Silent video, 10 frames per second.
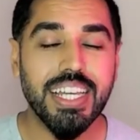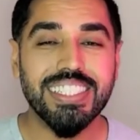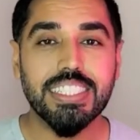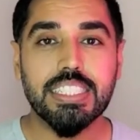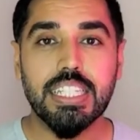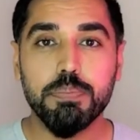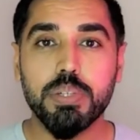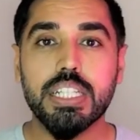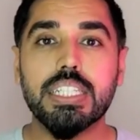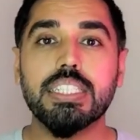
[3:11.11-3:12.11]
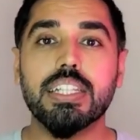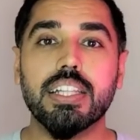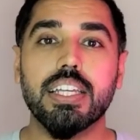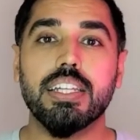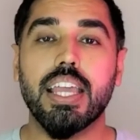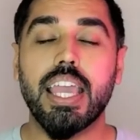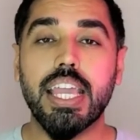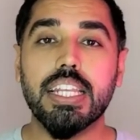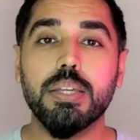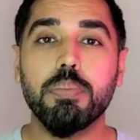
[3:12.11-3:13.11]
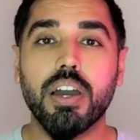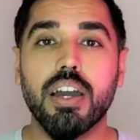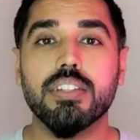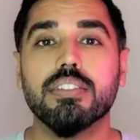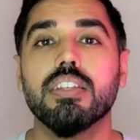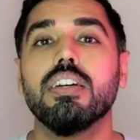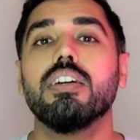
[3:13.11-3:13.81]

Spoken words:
and simply delete any parts